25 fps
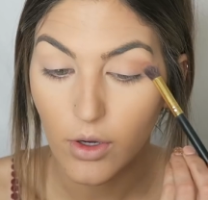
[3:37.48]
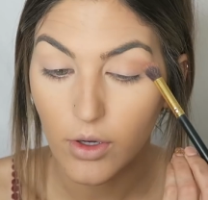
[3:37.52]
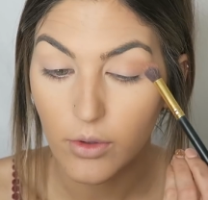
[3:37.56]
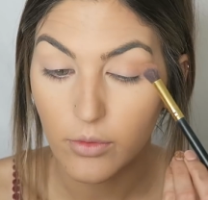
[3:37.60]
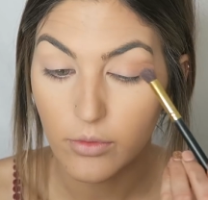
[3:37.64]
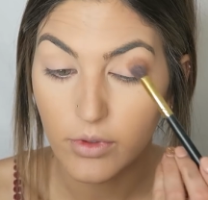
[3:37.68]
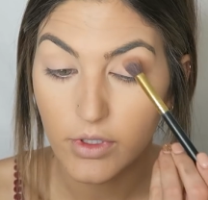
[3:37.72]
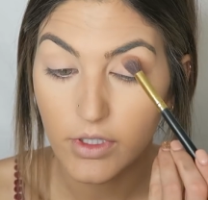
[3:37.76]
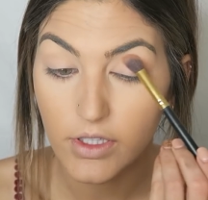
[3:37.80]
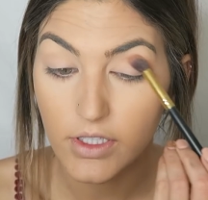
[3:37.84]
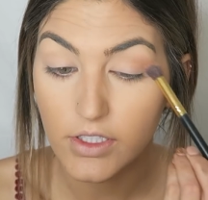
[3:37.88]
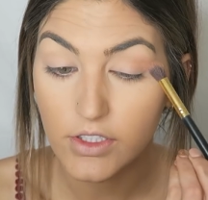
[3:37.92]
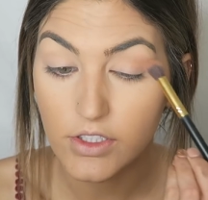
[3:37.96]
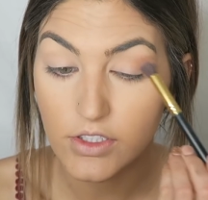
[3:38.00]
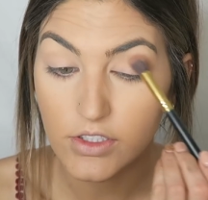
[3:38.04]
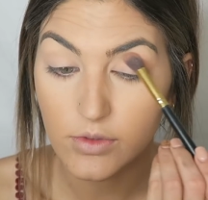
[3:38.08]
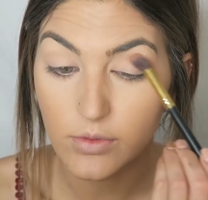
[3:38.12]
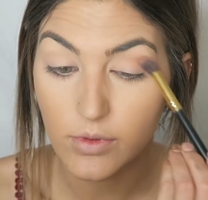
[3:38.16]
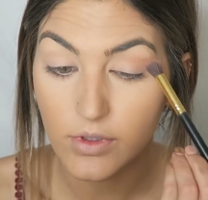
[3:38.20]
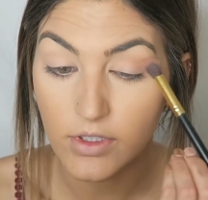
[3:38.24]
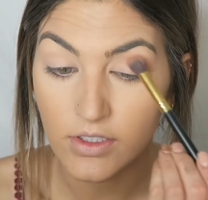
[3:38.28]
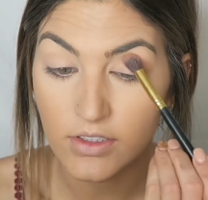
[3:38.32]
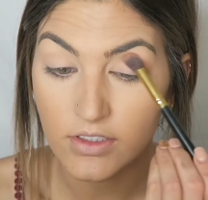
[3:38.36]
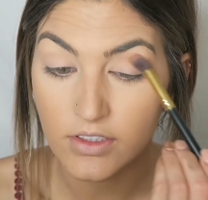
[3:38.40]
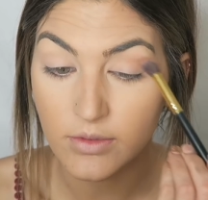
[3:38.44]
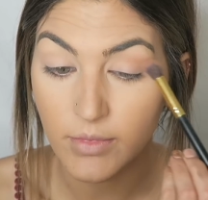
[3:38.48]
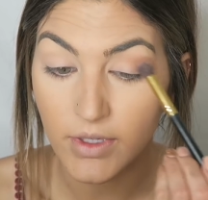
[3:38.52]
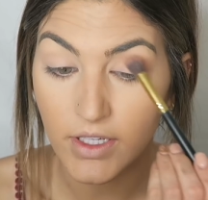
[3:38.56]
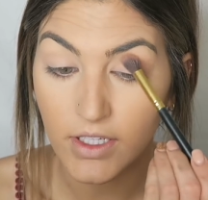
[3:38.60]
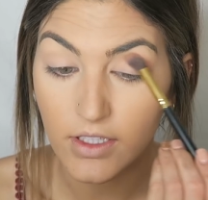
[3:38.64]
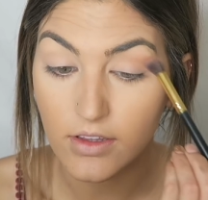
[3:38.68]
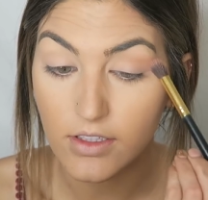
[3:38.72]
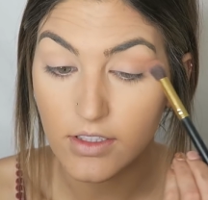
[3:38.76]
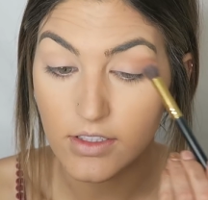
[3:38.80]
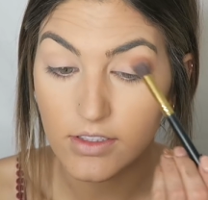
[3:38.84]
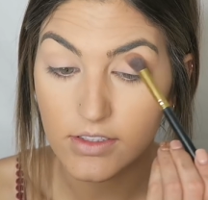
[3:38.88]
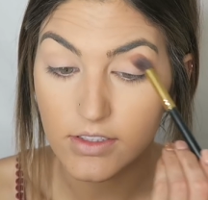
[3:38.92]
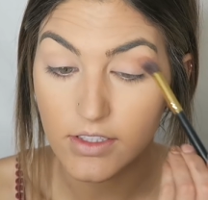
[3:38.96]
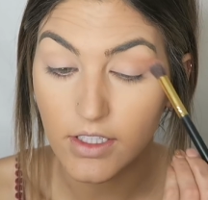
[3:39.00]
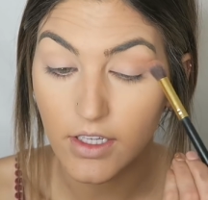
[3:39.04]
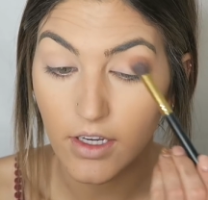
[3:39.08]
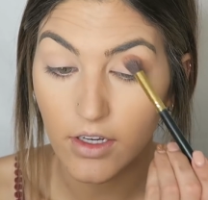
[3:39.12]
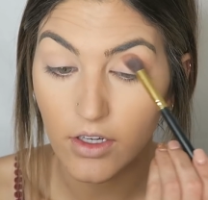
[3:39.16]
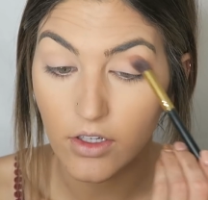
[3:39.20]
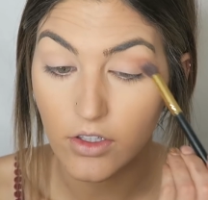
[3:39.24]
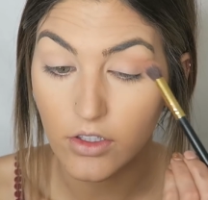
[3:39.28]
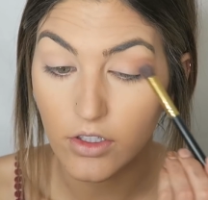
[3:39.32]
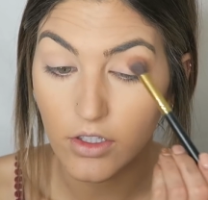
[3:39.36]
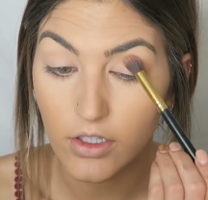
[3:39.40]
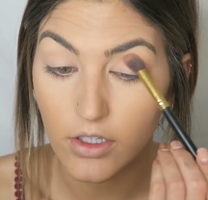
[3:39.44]
So I really just wanted to make this a
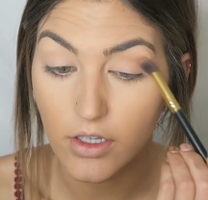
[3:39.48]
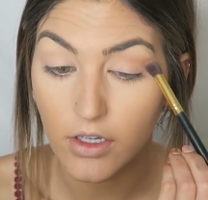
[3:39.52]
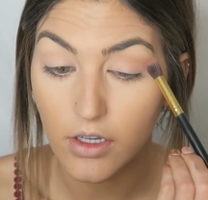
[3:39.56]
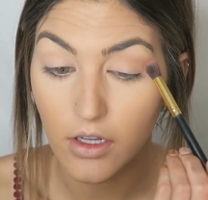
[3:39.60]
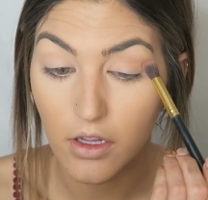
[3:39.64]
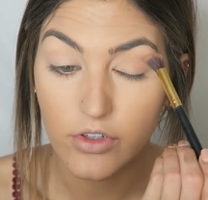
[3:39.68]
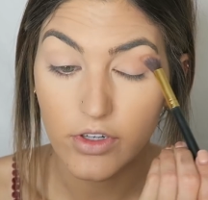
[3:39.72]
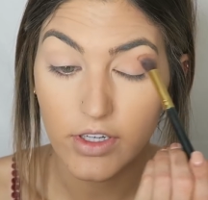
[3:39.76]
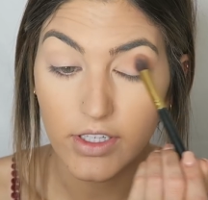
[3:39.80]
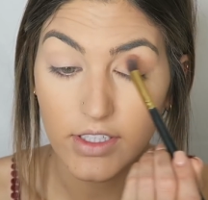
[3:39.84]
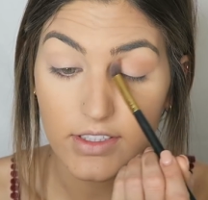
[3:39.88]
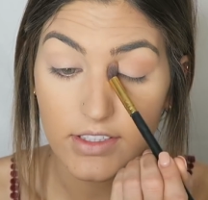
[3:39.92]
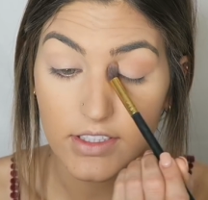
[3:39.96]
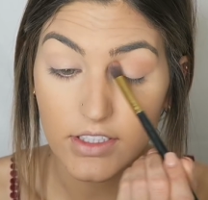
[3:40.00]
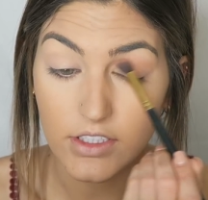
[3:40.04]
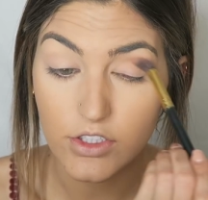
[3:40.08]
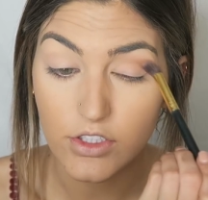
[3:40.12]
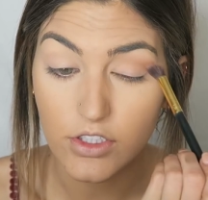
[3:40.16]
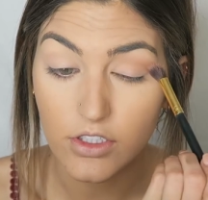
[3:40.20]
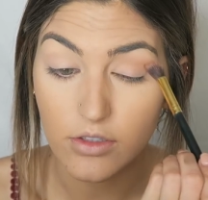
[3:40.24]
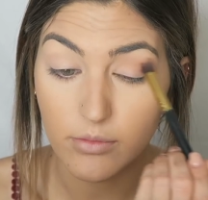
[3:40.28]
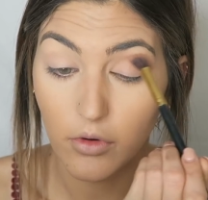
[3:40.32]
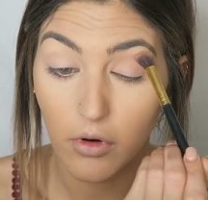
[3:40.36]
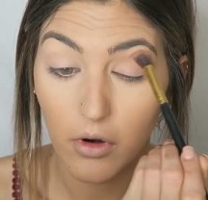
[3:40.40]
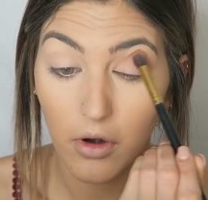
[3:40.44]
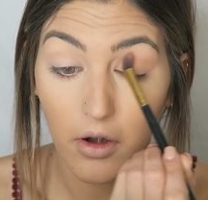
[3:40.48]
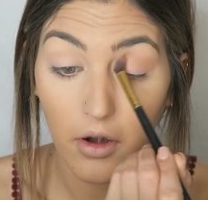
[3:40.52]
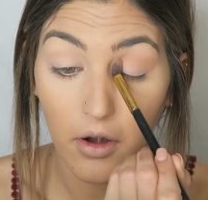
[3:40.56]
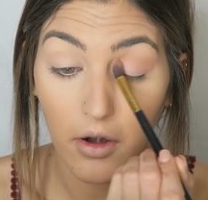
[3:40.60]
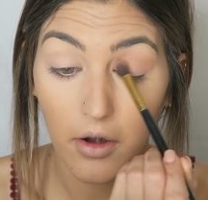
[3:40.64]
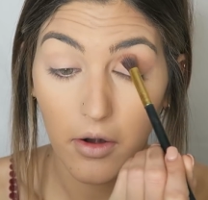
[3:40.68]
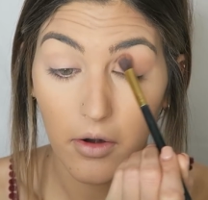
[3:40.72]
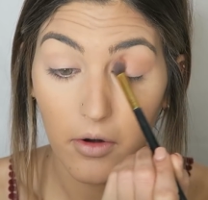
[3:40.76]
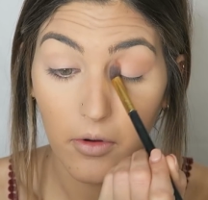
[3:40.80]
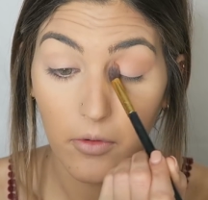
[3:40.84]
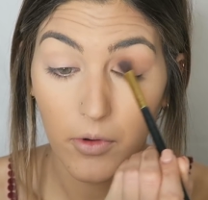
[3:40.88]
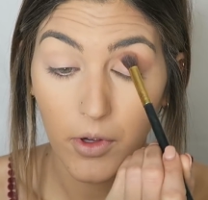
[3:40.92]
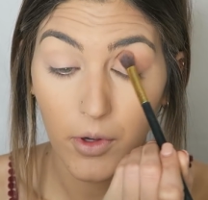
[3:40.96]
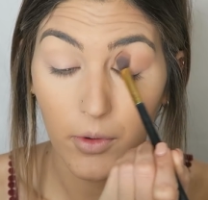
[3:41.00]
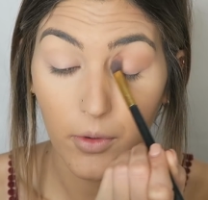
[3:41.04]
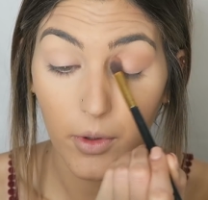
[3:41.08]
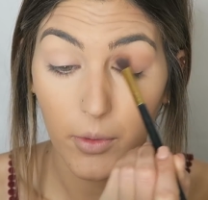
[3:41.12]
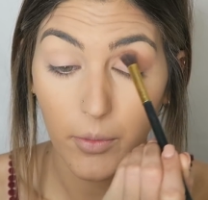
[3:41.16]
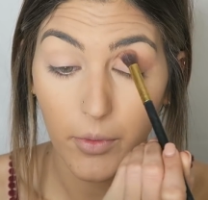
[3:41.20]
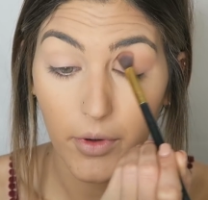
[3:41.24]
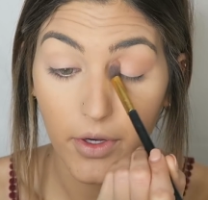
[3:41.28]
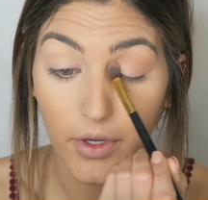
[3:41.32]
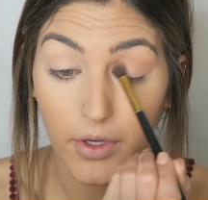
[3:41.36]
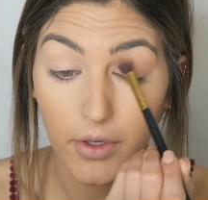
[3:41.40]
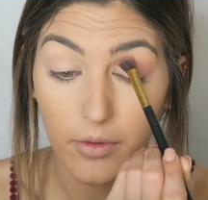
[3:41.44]
good transition for what we're
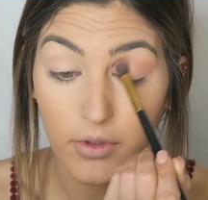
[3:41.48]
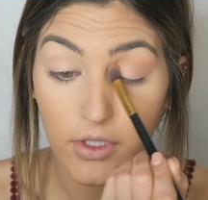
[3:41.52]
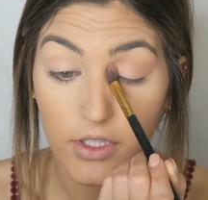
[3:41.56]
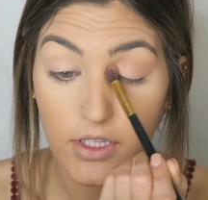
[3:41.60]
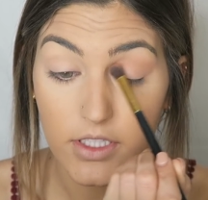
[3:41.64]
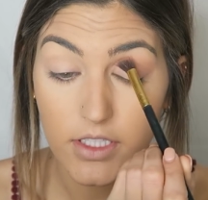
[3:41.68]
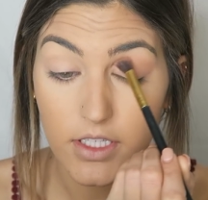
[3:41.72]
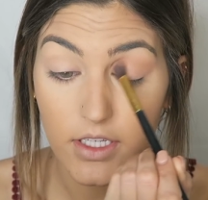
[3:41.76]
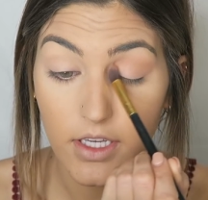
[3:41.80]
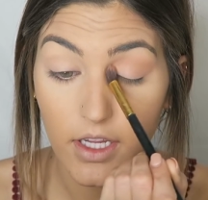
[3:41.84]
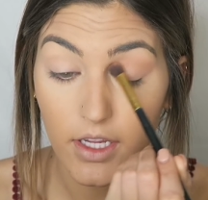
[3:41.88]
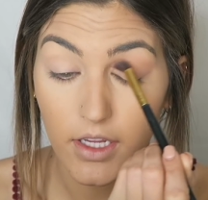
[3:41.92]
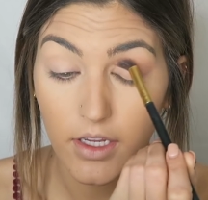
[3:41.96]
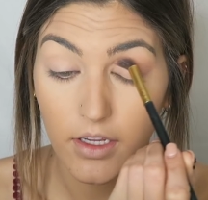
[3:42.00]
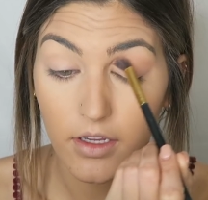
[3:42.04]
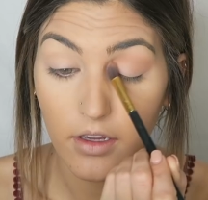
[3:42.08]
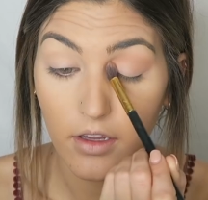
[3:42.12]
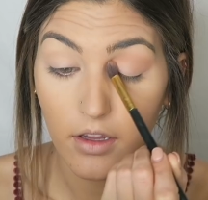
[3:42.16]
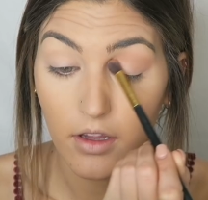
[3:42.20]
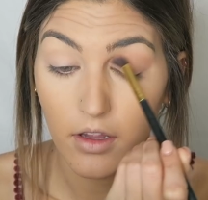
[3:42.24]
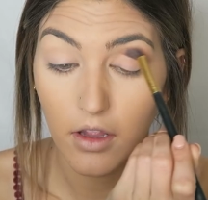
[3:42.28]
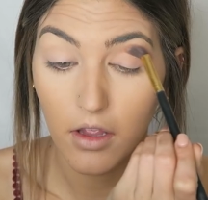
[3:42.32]
working with today.